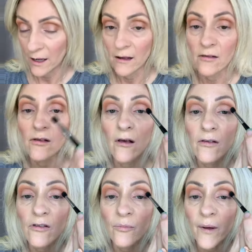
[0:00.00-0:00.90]
has
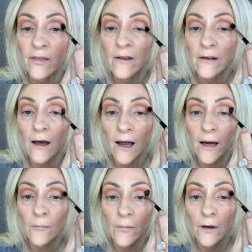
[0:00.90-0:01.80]
spent the
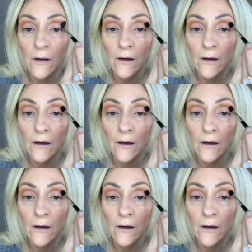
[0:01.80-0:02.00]
time